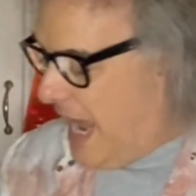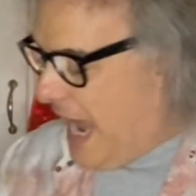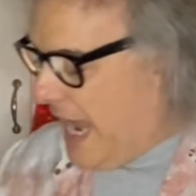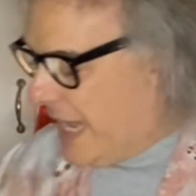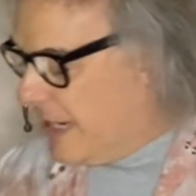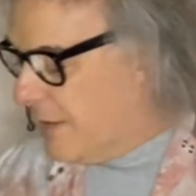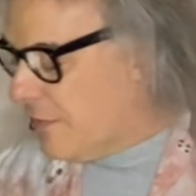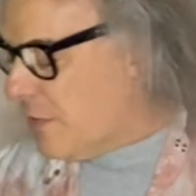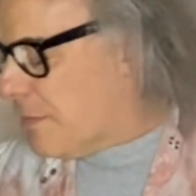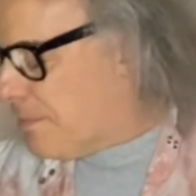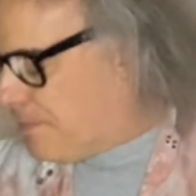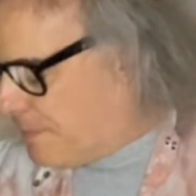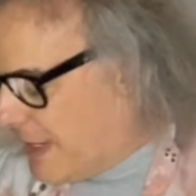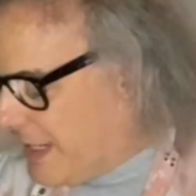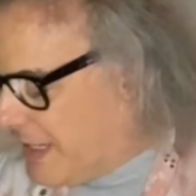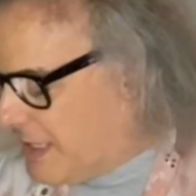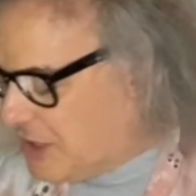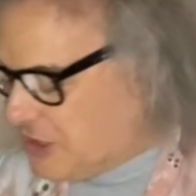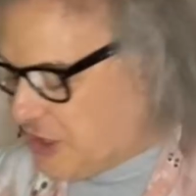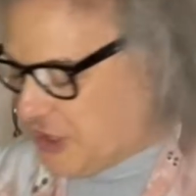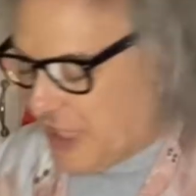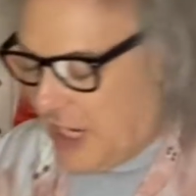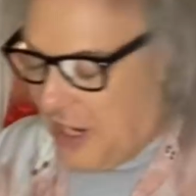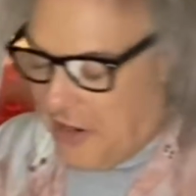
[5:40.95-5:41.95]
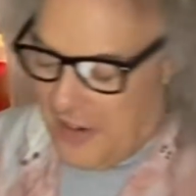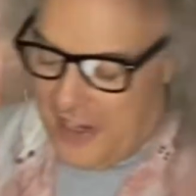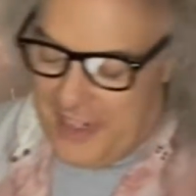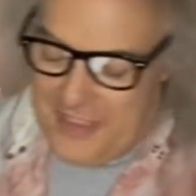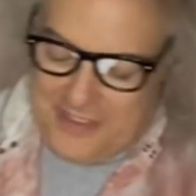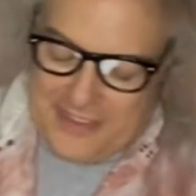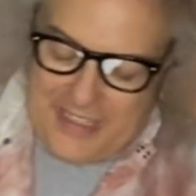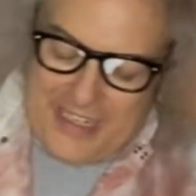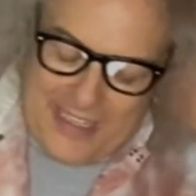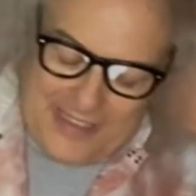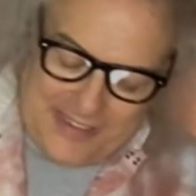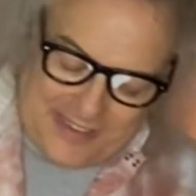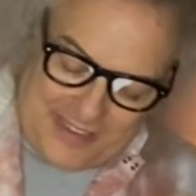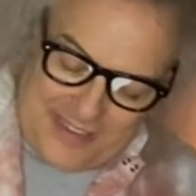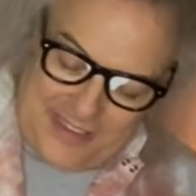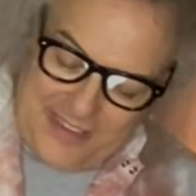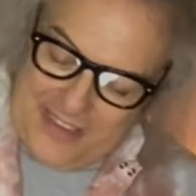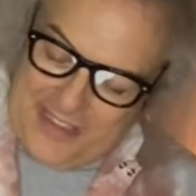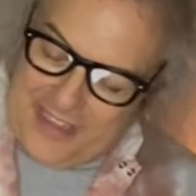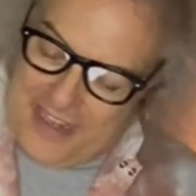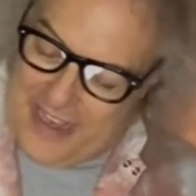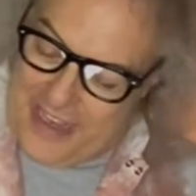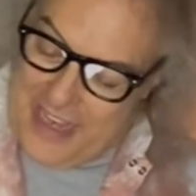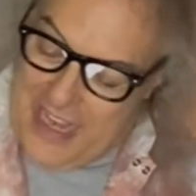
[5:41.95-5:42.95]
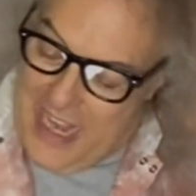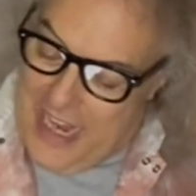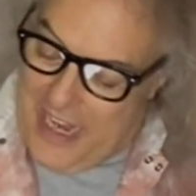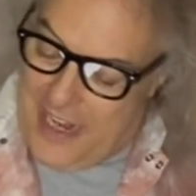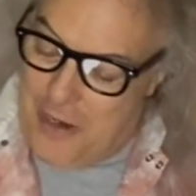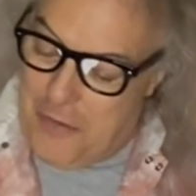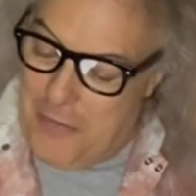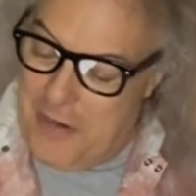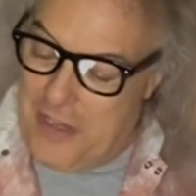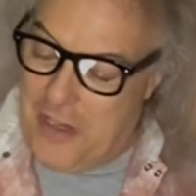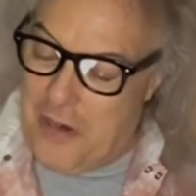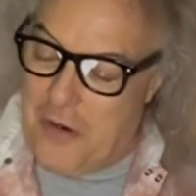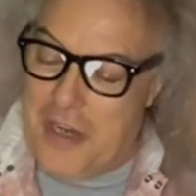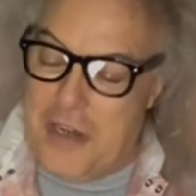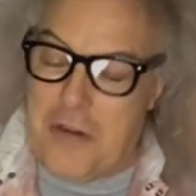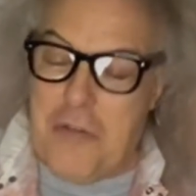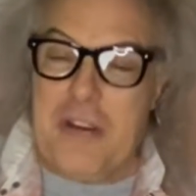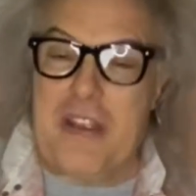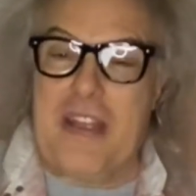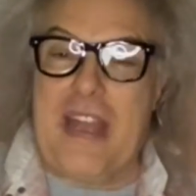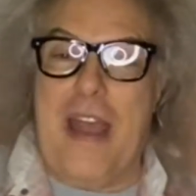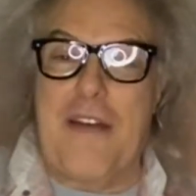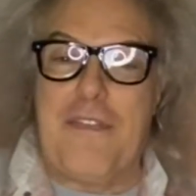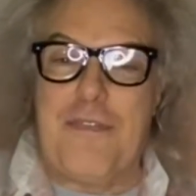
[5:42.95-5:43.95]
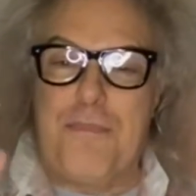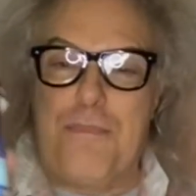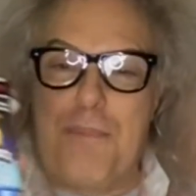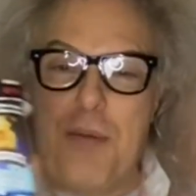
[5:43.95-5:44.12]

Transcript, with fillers: And even Ben and Jerry's gets into the, here we go, here we have